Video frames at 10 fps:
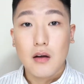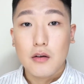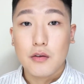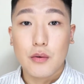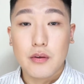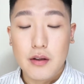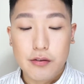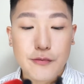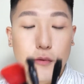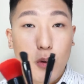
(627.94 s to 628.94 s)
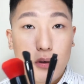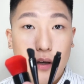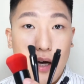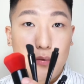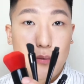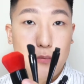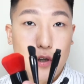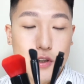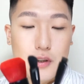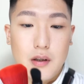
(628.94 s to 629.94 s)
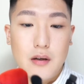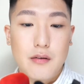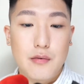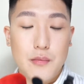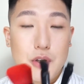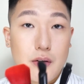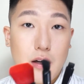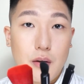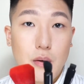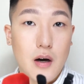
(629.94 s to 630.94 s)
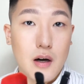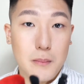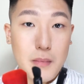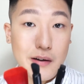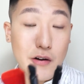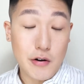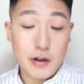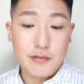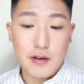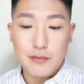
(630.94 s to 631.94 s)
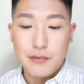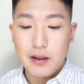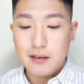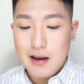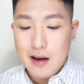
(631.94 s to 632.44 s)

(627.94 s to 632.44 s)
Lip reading: So these 4 types of brushes from Shiseido are my current favorite.